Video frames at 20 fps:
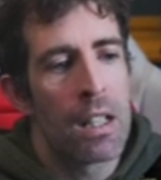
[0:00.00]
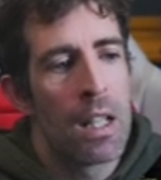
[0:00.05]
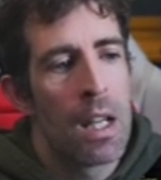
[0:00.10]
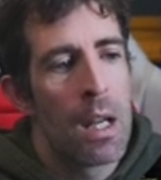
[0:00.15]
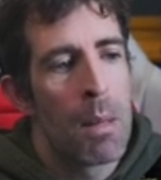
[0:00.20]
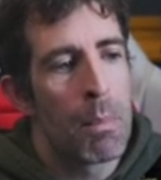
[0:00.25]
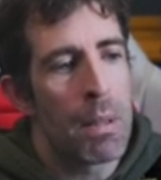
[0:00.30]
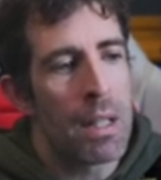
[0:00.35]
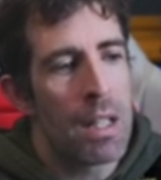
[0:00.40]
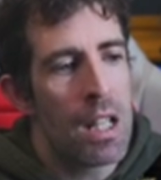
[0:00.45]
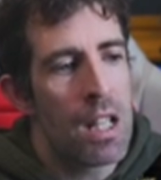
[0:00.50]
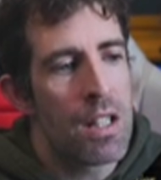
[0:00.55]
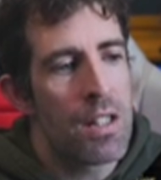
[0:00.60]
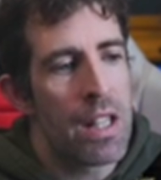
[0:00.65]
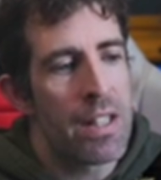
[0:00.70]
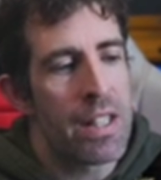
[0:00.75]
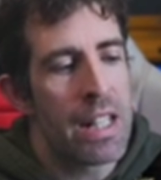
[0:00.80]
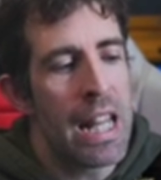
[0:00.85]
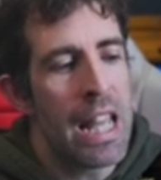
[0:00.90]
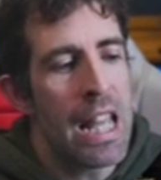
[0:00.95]
because there's
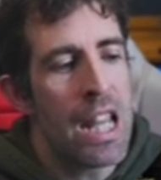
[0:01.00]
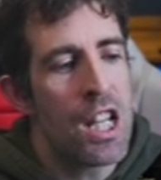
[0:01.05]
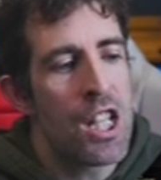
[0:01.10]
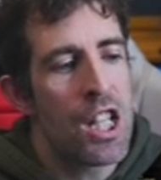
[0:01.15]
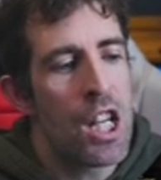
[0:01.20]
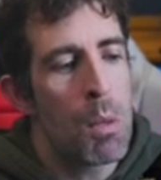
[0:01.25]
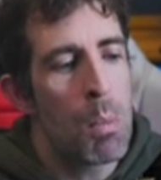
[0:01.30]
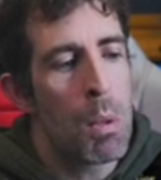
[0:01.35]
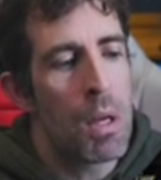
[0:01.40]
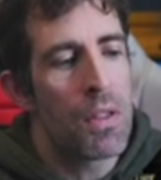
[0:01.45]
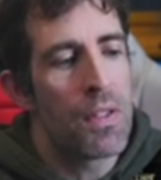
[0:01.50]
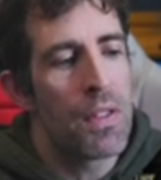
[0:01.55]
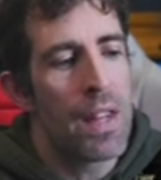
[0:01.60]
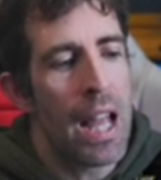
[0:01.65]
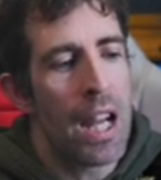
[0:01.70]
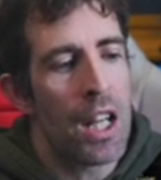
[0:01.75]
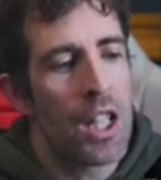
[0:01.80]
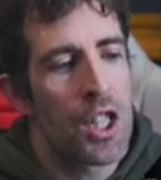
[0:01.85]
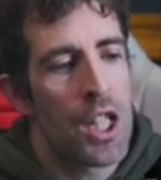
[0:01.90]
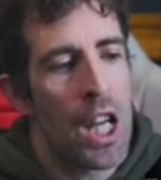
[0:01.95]
an issue with
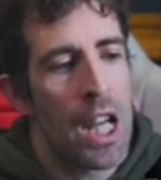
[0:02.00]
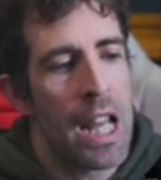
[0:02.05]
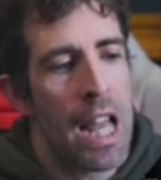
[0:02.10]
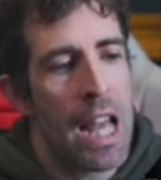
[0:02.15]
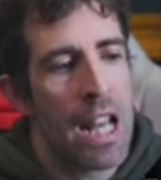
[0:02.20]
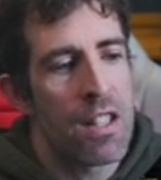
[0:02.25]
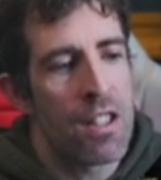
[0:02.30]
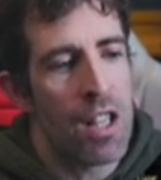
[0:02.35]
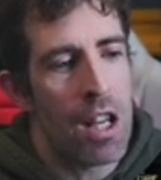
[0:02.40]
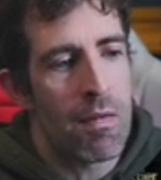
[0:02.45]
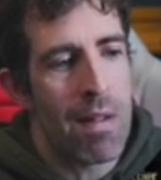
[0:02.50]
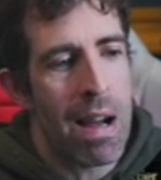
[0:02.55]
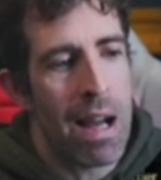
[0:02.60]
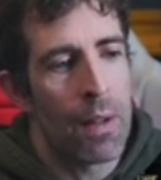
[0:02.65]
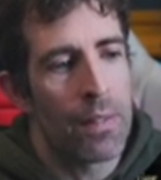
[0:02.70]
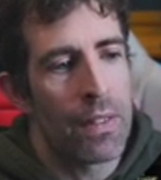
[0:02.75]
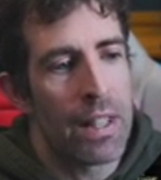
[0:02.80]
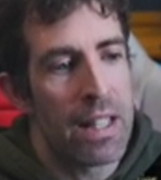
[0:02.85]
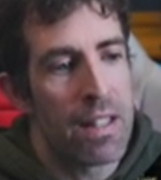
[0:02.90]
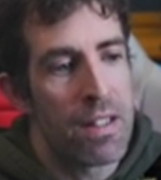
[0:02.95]
Next.js around
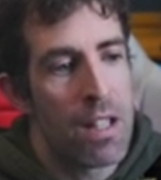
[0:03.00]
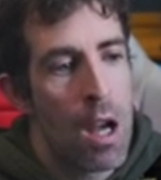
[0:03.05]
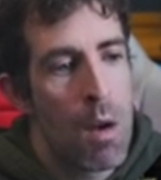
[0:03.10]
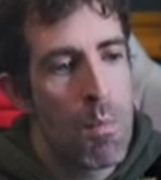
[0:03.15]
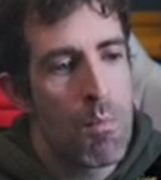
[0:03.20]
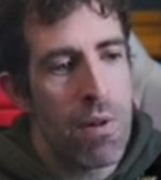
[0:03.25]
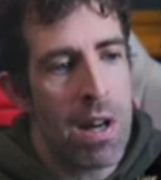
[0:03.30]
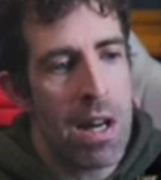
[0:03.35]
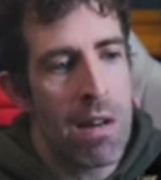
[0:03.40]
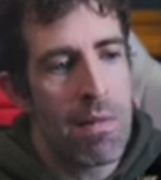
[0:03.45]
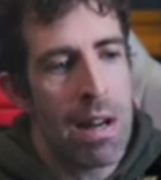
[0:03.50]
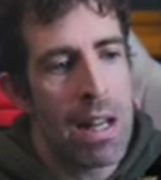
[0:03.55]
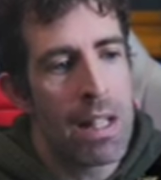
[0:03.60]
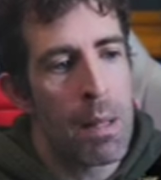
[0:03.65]
this pre-render